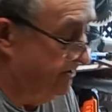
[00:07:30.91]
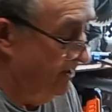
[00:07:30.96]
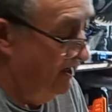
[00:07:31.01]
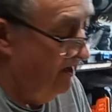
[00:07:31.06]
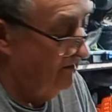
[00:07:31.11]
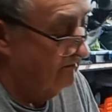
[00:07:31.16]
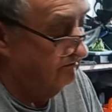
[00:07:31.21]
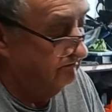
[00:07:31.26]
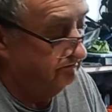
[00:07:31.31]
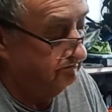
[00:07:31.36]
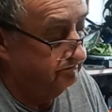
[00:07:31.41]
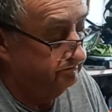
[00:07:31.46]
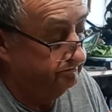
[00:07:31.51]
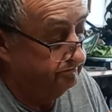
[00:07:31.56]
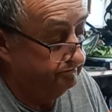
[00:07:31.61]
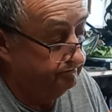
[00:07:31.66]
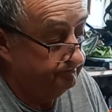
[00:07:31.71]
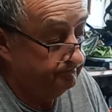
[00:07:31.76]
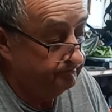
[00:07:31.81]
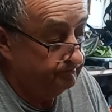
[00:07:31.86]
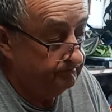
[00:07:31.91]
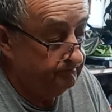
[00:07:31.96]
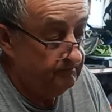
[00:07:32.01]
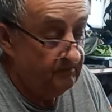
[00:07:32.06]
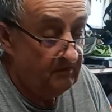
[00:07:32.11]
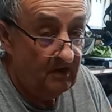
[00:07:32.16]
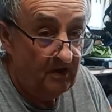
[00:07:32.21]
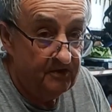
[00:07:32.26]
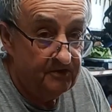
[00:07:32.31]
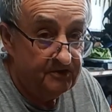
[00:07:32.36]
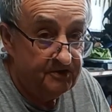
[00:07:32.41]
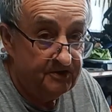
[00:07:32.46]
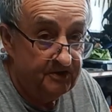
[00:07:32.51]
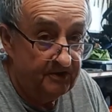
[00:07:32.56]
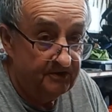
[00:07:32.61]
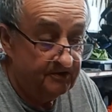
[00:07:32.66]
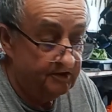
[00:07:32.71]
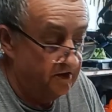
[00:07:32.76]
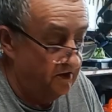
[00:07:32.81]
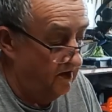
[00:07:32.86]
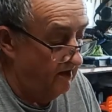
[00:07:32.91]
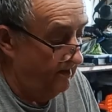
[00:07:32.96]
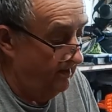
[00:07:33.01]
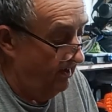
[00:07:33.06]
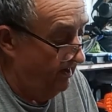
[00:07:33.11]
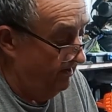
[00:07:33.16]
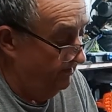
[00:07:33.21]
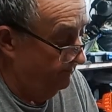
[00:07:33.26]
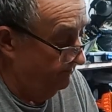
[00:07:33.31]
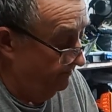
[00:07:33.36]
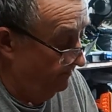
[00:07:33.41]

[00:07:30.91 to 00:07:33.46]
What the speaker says: down and sits like that.